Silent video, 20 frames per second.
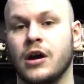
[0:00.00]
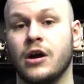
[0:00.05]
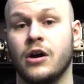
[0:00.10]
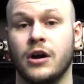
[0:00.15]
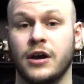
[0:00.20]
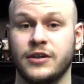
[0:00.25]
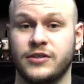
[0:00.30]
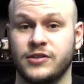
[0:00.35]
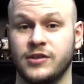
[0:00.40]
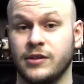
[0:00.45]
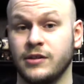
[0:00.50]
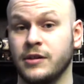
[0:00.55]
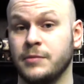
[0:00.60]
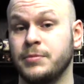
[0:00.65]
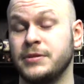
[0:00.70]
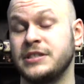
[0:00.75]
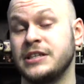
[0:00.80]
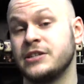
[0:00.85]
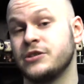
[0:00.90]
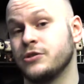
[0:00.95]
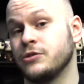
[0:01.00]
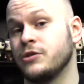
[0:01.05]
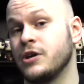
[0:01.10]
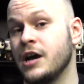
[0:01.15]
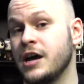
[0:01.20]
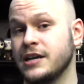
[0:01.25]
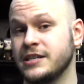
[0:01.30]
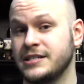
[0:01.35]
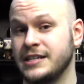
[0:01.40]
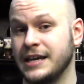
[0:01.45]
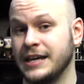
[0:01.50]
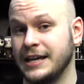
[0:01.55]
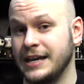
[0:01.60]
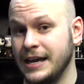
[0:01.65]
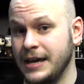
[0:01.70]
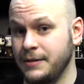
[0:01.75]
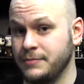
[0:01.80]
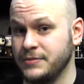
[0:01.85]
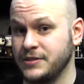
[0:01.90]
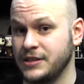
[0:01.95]
Alright, so the potential cost at
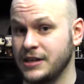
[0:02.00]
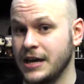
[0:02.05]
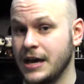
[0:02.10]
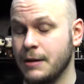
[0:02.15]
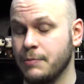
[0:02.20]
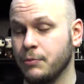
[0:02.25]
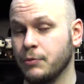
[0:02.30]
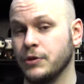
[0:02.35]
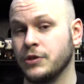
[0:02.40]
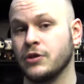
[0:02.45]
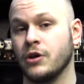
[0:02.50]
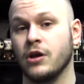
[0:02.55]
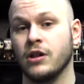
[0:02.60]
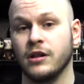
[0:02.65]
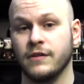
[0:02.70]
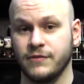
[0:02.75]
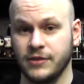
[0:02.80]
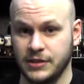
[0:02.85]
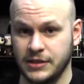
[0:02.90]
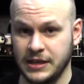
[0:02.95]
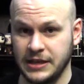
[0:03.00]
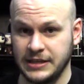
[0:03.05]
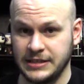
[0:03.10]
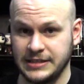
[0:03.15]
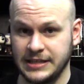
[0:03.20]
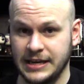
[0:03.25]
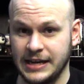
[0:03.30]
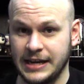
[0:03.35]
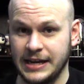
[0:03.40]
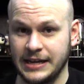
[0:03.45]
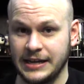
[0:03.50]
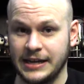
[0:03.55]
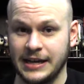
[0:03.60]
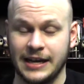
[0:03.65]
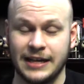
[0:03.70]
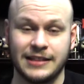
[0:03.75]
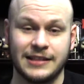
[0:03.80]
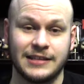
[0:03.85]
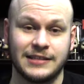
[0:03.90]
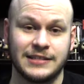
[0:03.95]
GameStop with all of the things that I
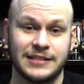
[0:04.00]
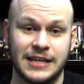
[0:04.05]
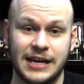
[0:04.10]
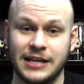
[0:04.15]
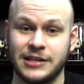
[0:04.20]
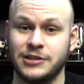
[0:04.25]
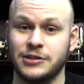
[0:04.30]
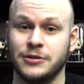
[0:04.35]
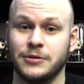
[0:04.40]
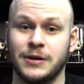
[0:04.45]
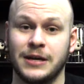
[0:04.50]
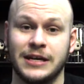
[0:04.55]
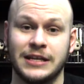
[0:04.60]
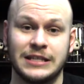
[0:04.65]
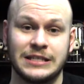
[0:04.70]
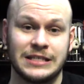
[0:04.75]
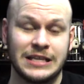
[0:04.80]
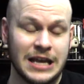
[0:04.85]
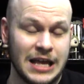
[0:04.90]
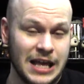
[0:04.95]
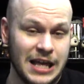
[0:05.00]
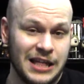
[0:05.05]
got, the statuettes,